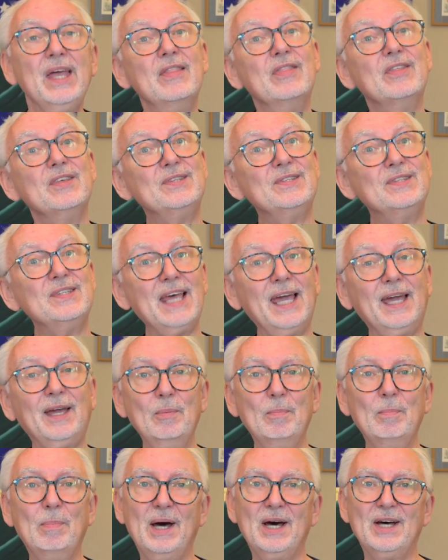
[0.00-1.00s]
The
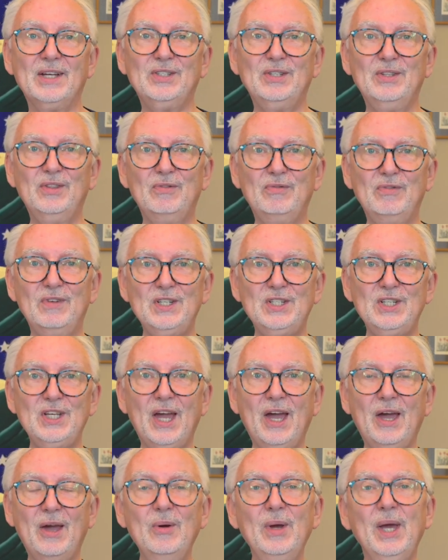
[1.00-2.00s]
second part of the
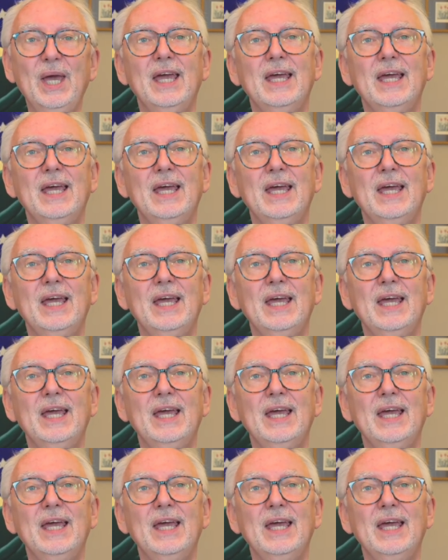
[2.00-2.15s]
video